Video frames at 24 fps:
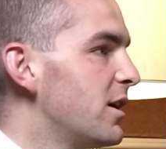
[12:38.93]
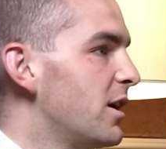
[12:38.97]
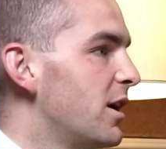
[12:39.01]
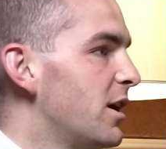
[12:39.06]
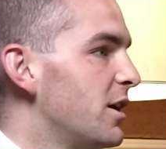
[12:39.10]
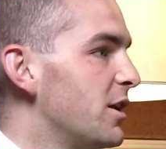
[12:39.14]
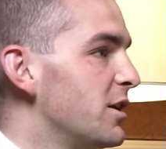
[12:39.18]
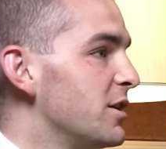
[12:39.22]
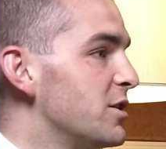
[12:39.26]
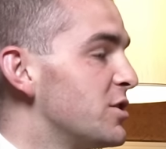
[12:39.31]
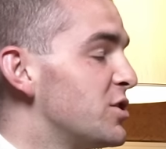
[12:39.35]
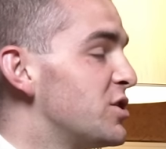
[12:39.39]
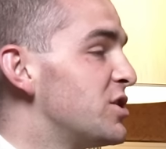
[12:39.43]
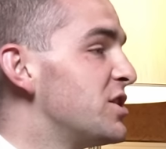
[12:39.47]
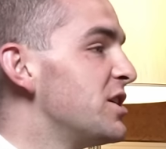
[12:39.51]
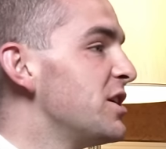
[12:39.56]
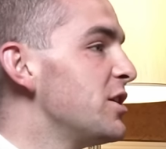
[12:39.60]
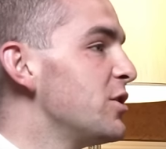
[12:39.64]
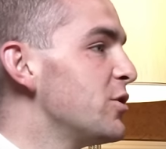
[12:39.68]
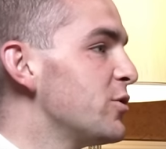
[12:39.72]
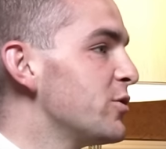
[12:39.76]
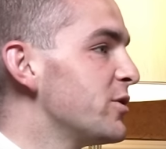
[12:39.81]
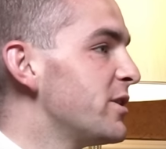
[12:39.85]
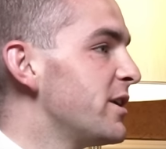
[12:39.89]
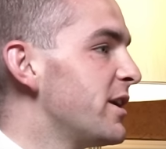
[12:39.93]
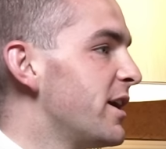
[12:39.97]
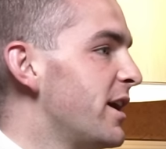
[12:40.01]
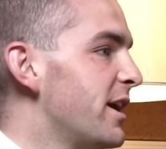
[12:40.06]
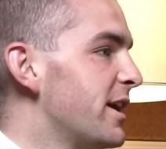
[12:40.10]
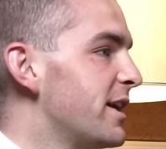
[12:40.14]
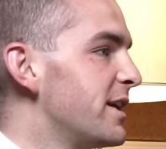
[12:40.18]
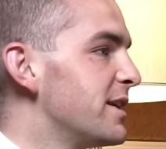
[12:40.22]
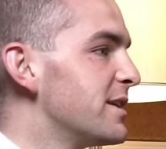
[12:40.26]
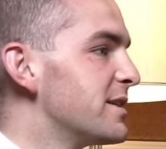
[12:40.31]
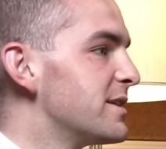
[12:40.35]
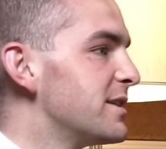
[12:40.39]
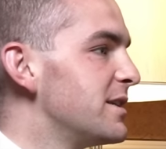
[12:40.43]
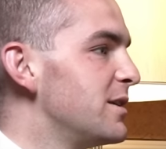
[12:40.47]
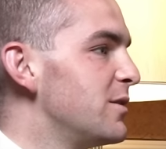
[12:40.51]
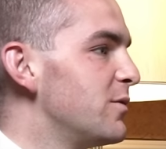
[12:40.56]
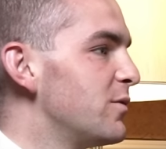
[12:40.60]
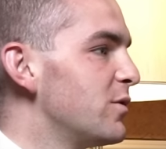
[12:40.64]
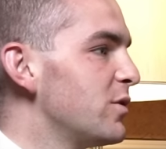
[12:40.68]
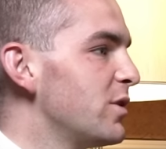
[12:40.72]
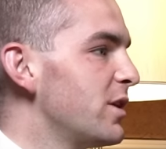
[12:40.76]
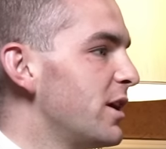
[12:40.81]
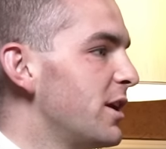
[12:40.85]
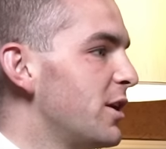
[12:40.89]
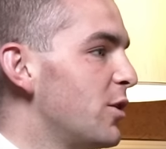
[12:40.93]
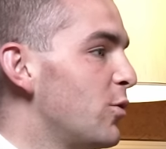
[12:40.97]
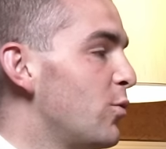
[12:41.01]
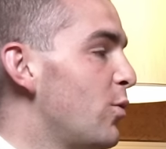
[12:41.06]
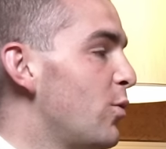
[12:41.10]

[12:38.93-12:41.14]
A shield against evil and a